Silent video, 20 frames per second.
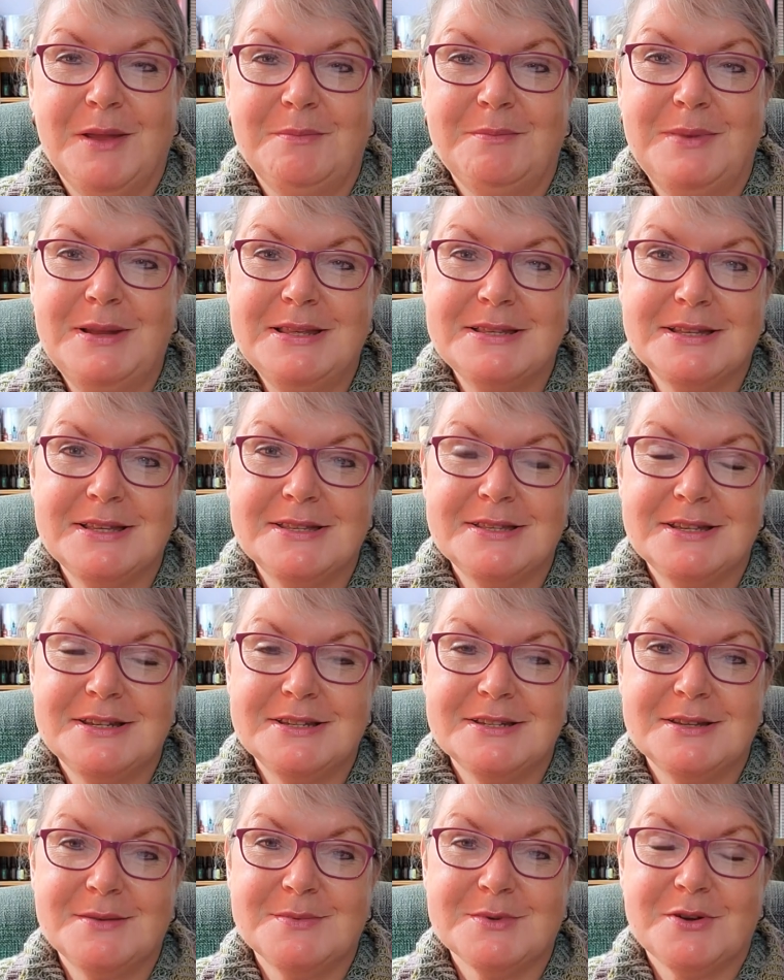yet, please consider
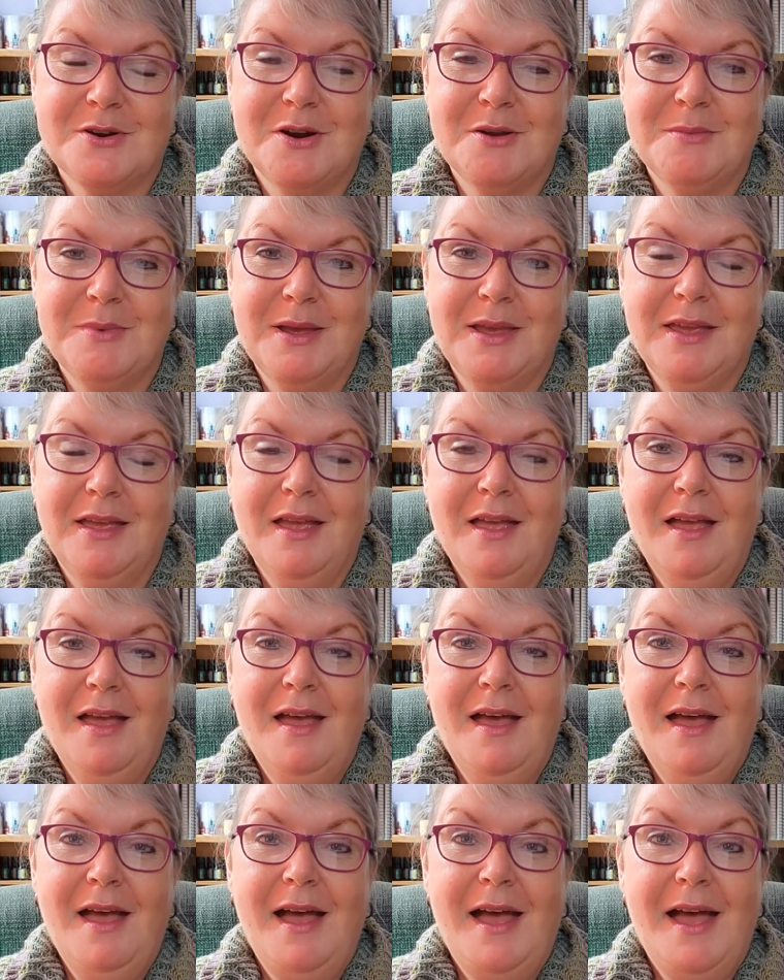subscribing,
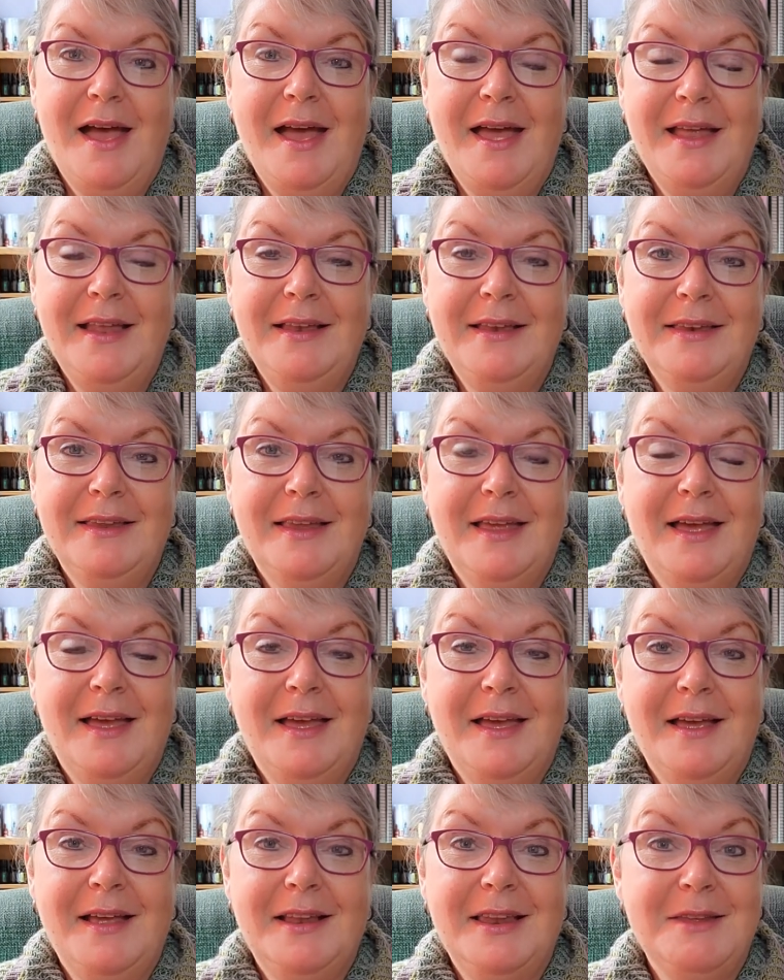and
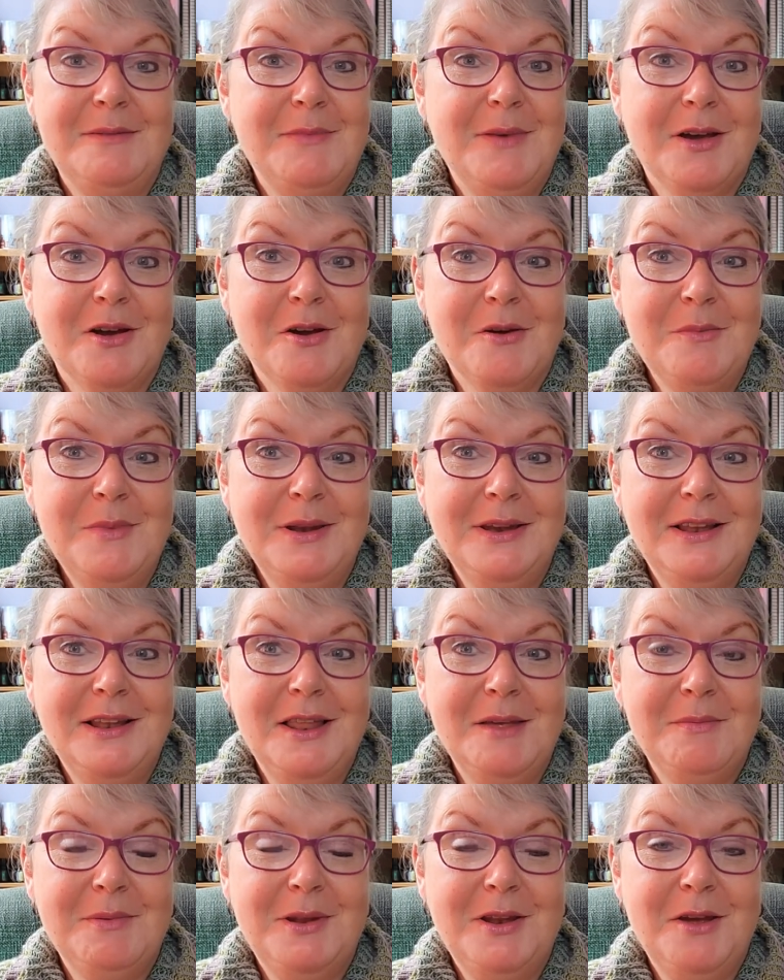leave me a comment and
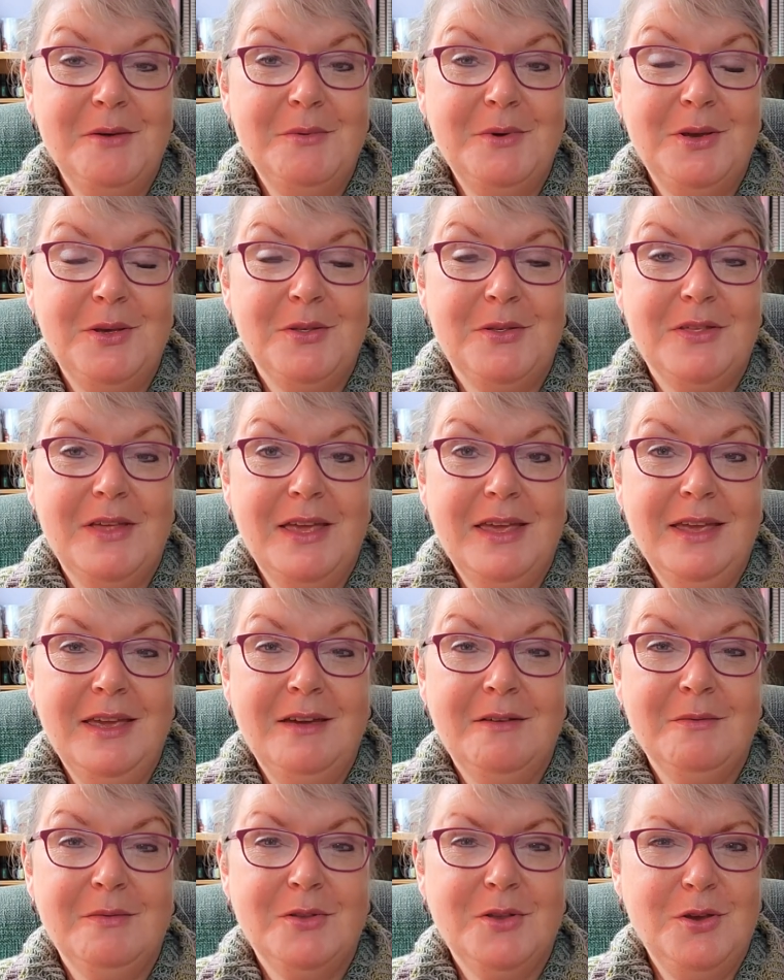let me know what you think.
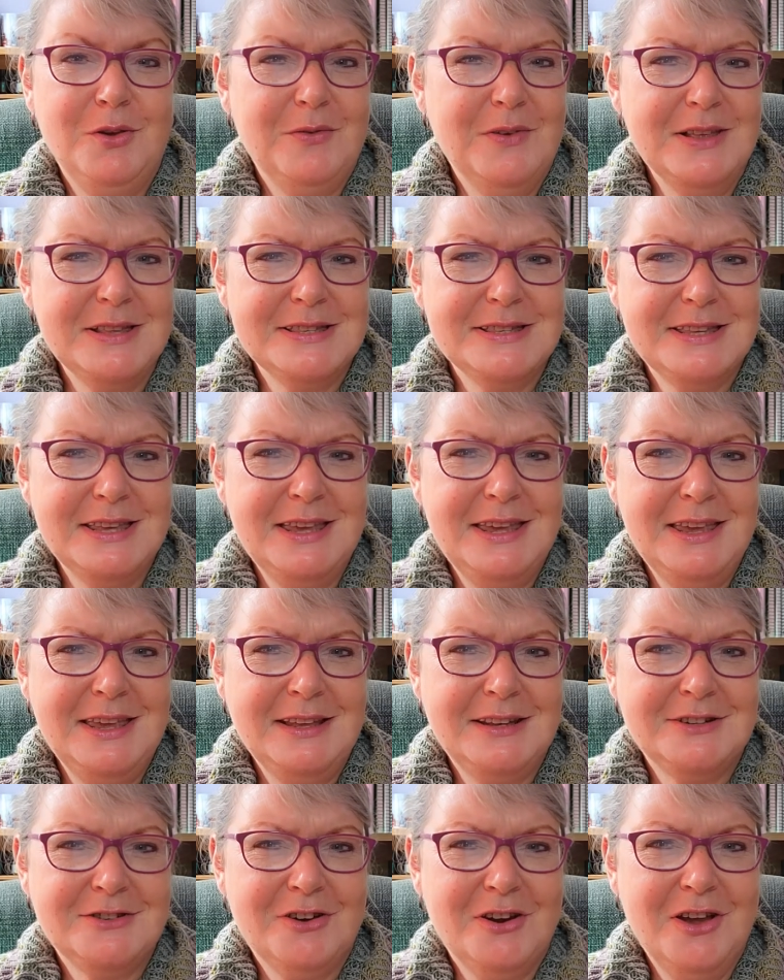Do you
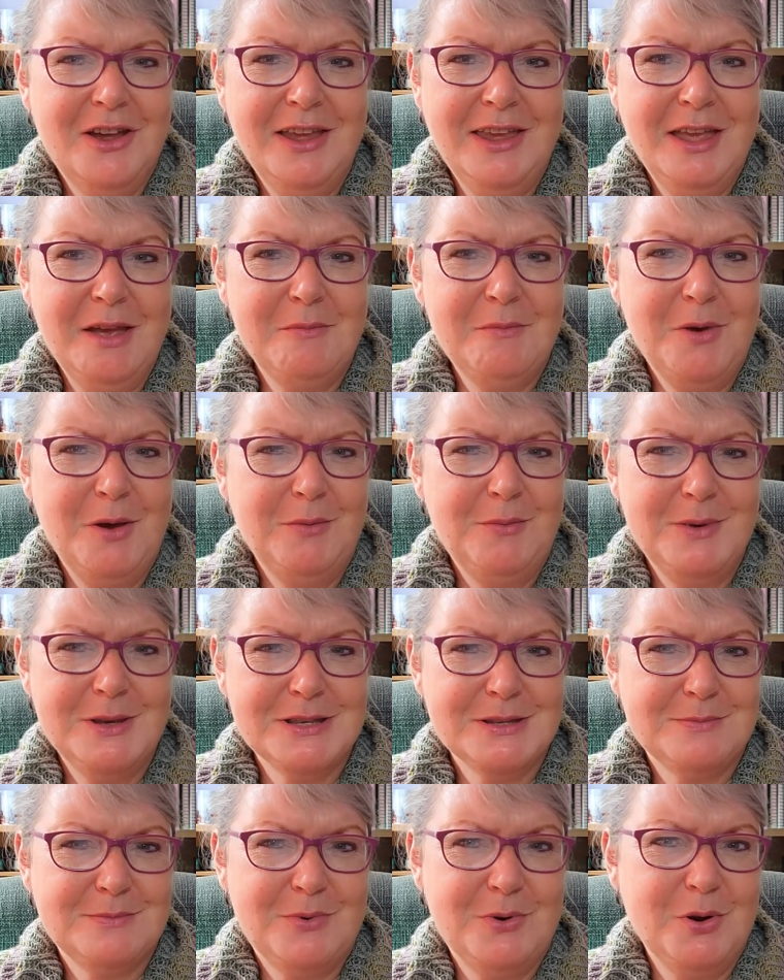fancy trying a
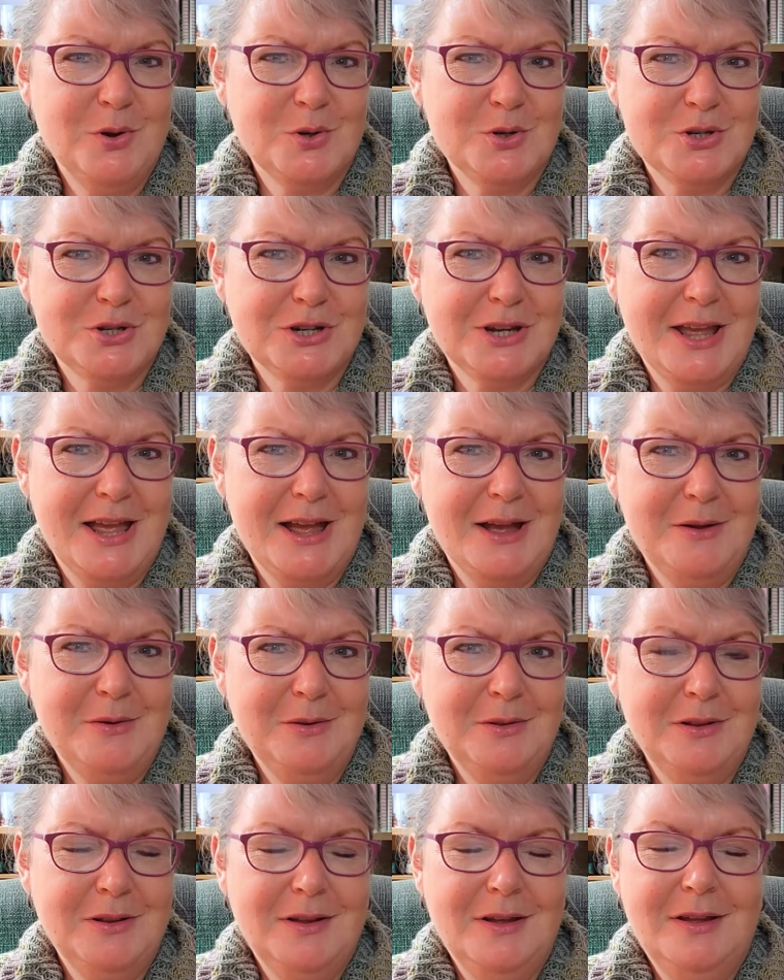Moebius brioche
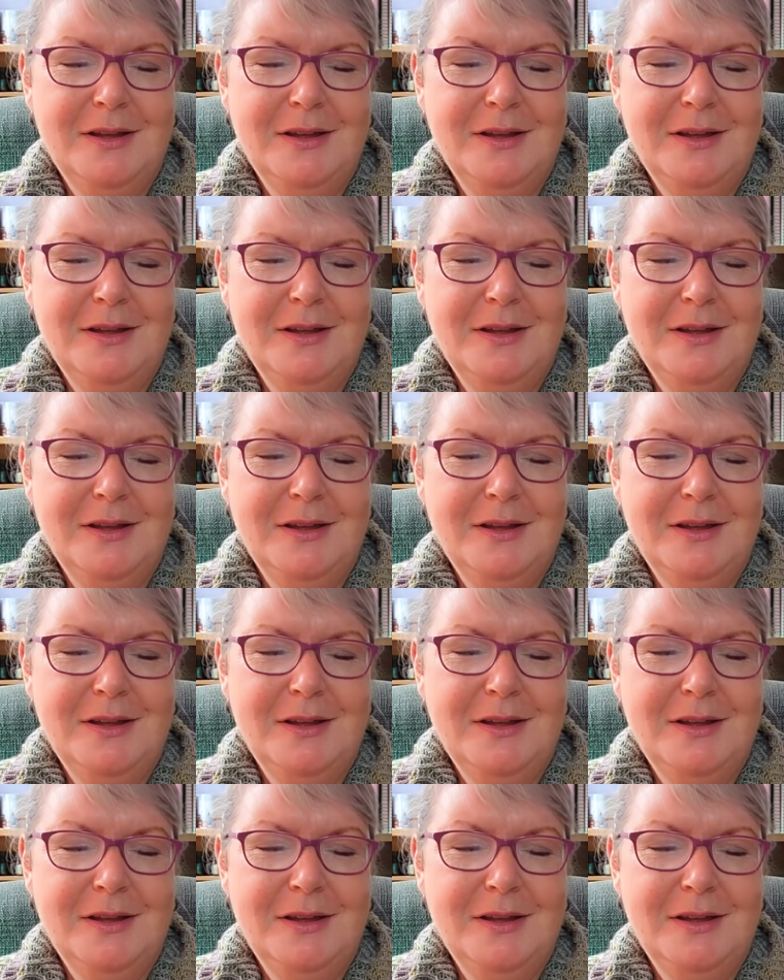cowl?